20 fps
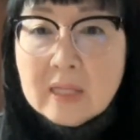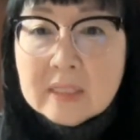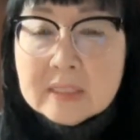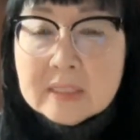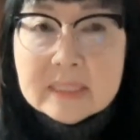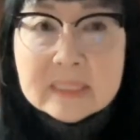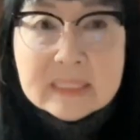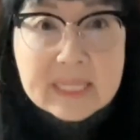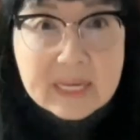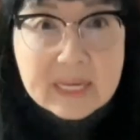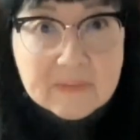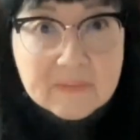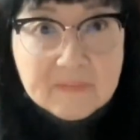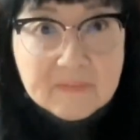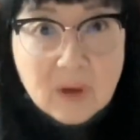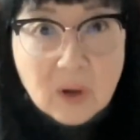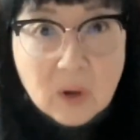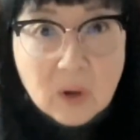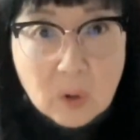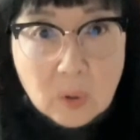Safe
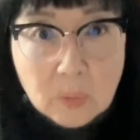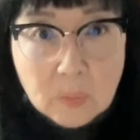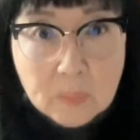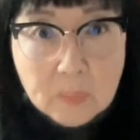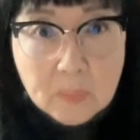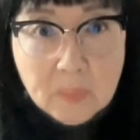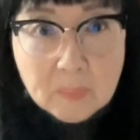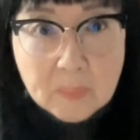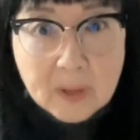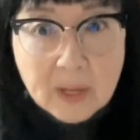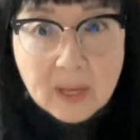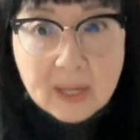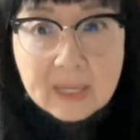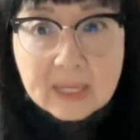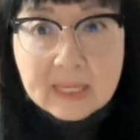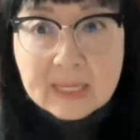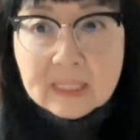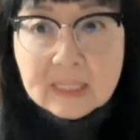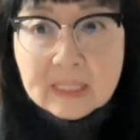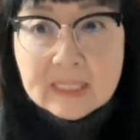Home
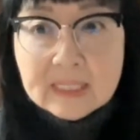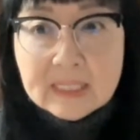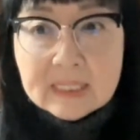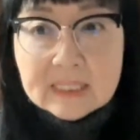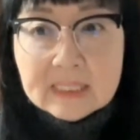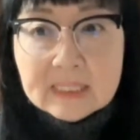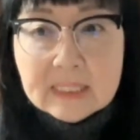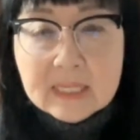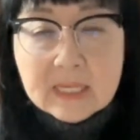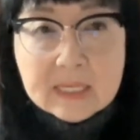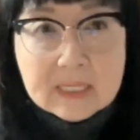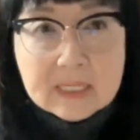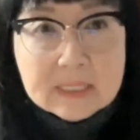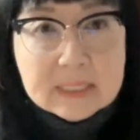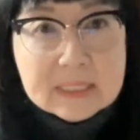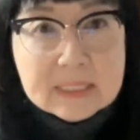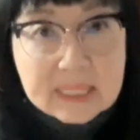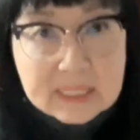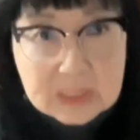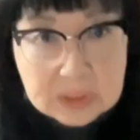by Kellen Hatanaka
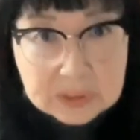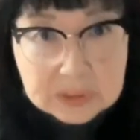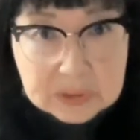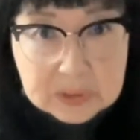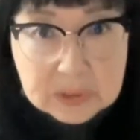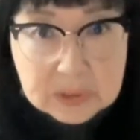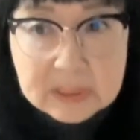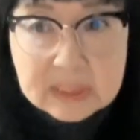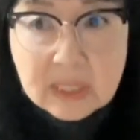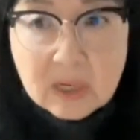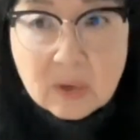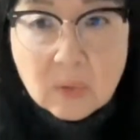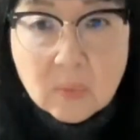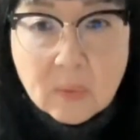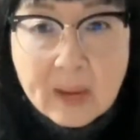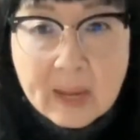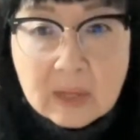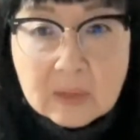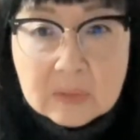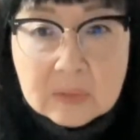centers
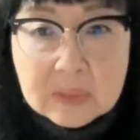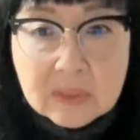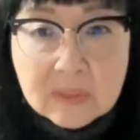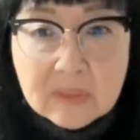around